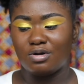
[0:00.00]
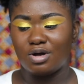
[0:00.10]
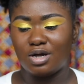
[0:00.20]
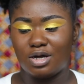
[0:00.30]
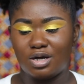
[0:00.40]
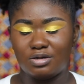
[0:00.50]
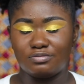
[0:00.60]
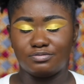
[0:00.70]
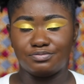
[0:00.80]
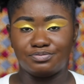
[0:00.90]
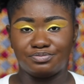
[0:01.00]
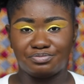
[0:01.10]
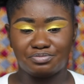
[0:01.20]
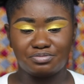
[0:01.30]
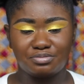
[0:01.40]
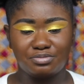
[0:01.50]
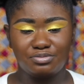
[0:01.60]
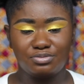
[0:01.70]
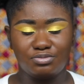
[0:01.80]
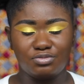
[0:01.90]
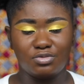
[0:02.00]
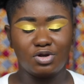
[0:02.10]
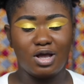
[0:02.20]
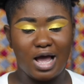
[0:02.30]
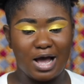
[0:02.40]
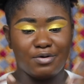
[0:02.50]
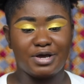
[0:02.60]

um how